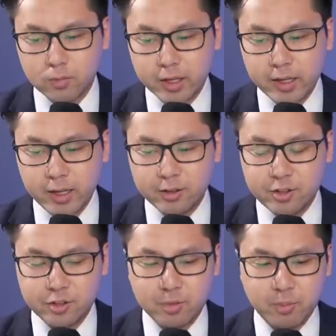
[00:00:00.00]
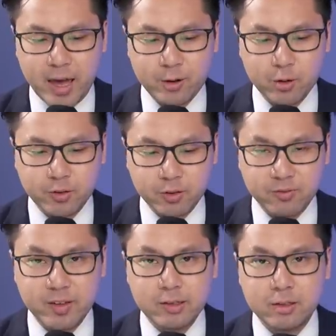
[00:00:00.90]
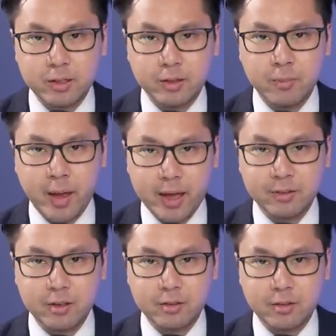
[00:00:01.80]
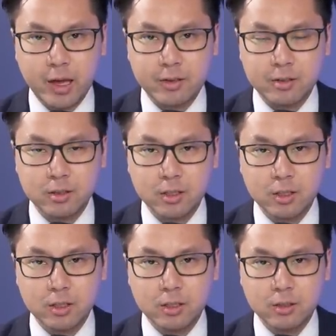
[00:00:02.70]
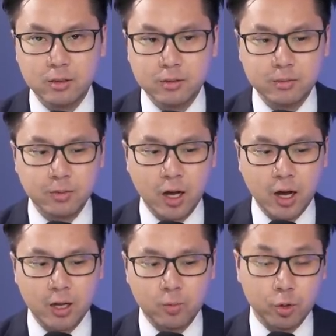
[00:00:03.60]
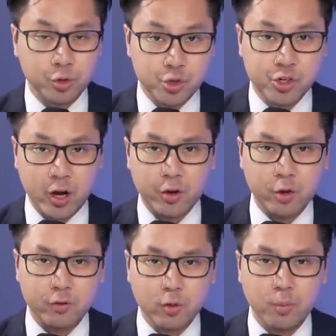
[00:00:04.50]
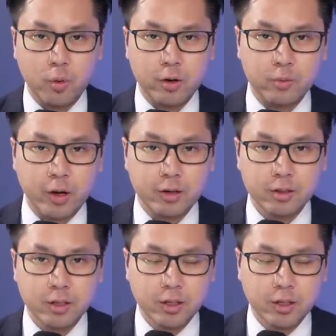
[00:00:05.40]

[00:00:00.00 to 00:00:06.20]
It's just a matter of convincing the masses that uh, well, to share your viewpoint, right?